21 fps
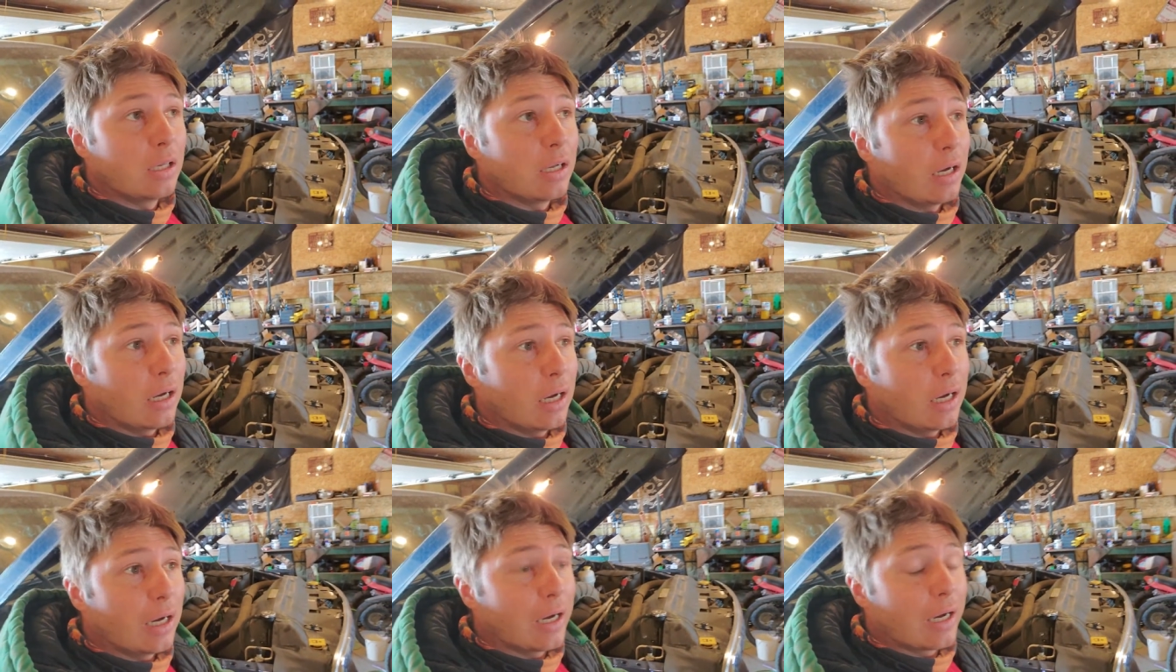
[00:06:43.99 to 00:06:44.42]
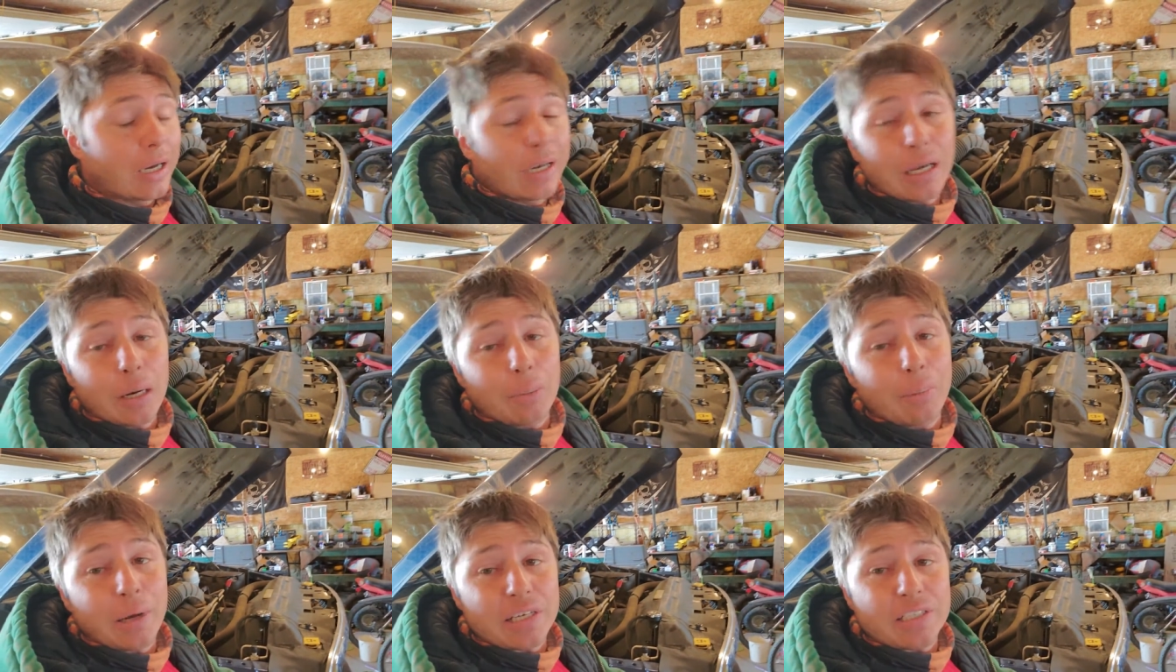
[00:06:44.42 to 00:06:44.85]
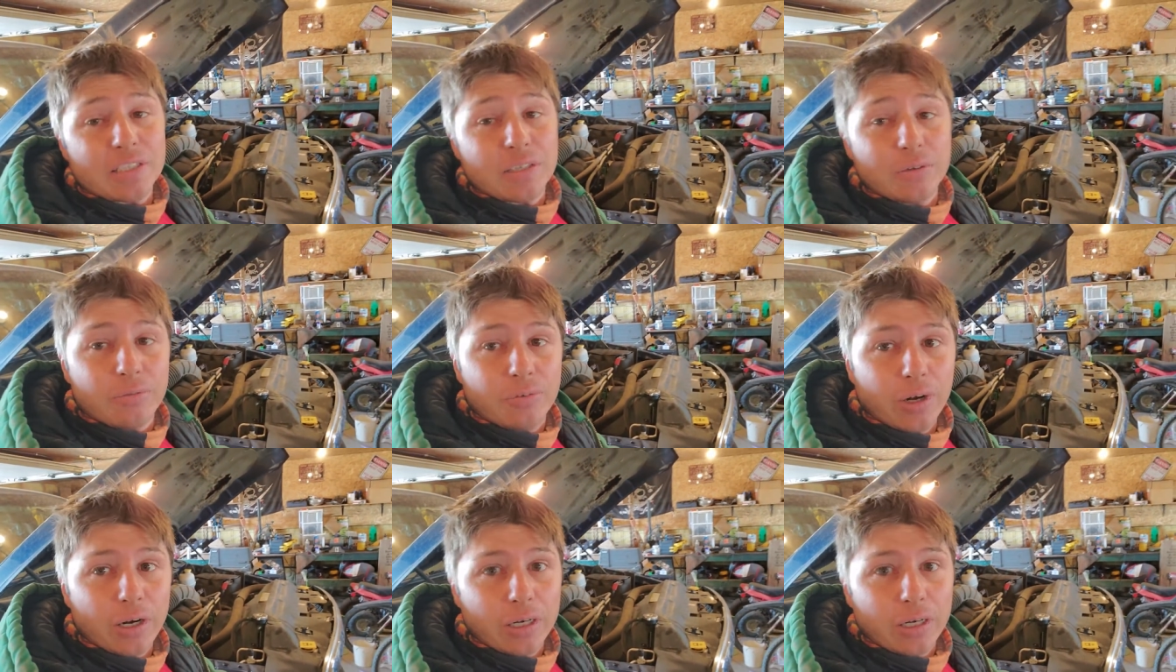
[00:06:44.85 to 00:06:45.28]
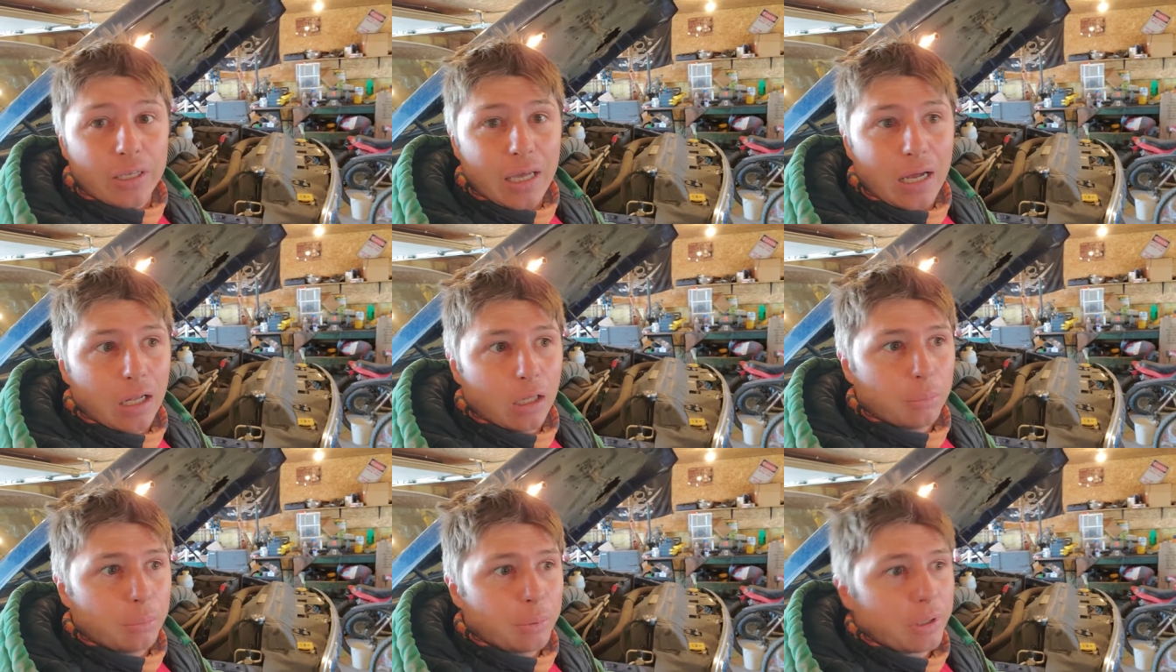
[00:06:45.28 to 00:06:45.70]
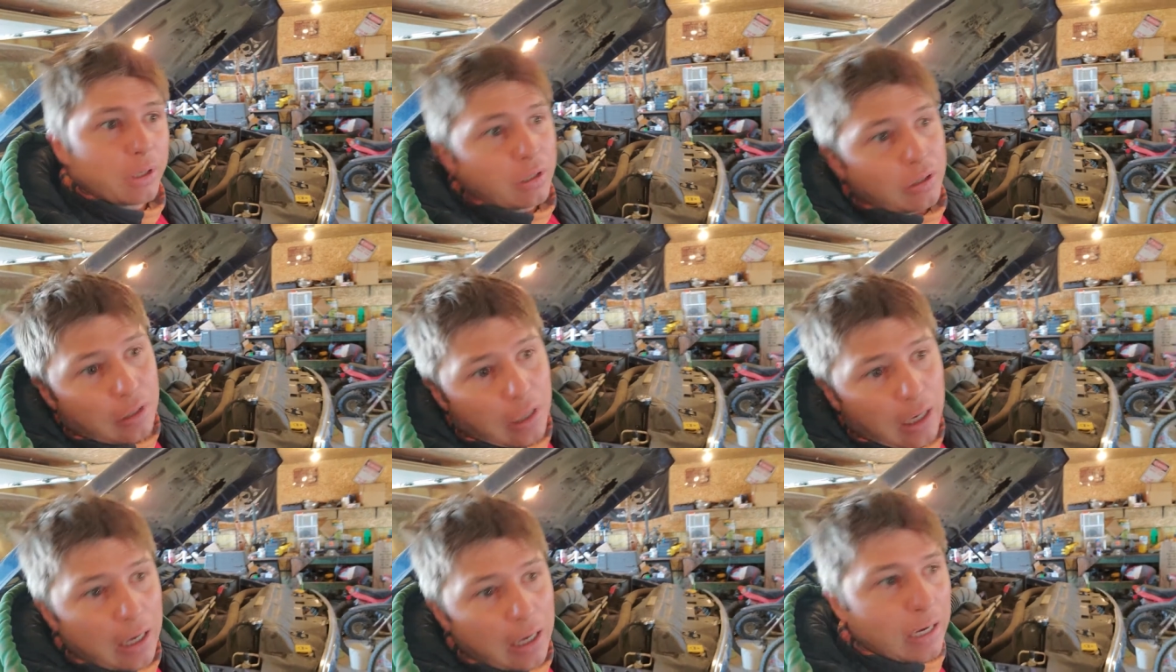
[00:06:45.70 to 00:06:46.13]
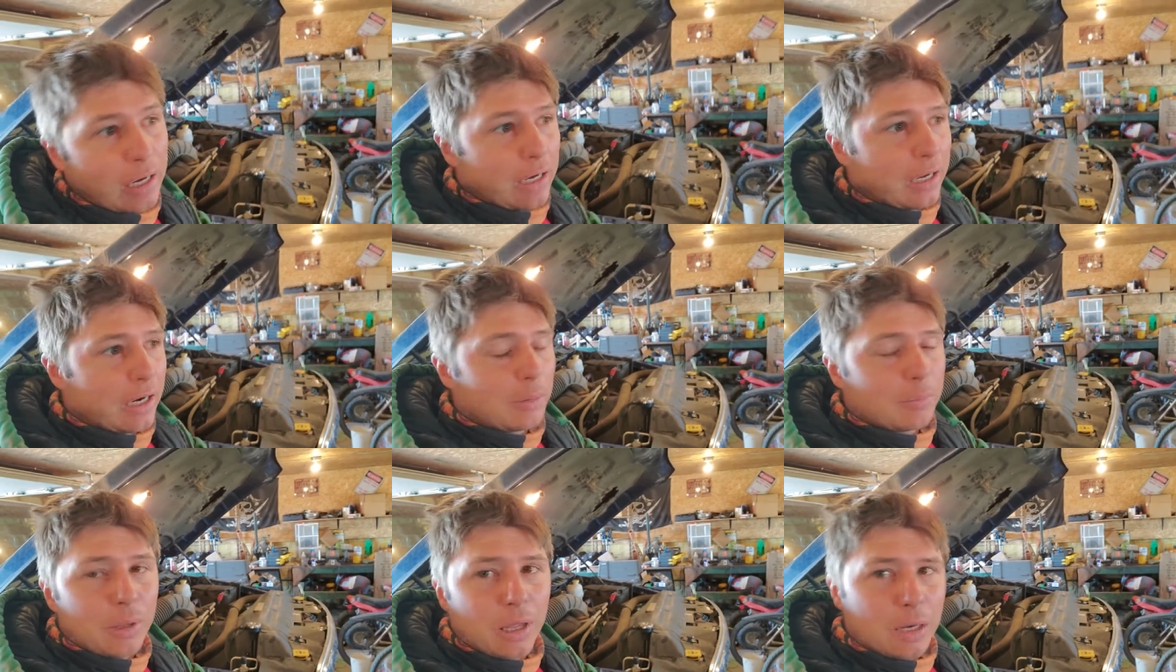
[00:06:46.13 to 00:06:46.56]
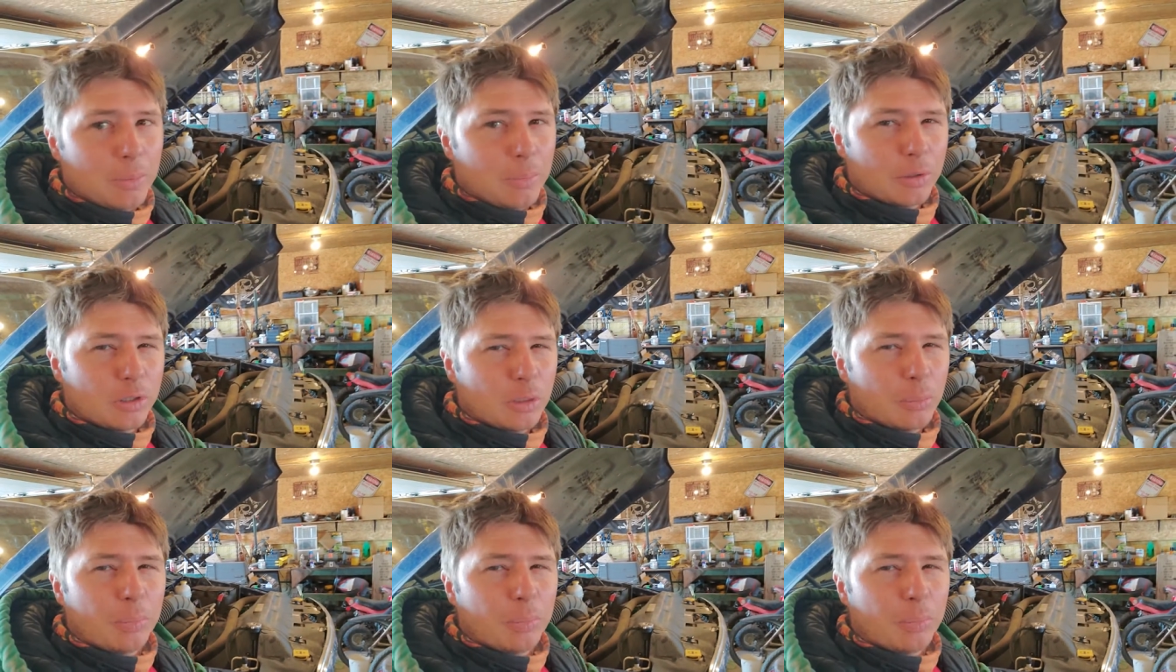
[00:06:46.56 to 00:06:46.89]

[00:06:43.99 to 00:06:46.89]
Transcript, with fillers: Uh, I got a busted front caliper, and I'm not about to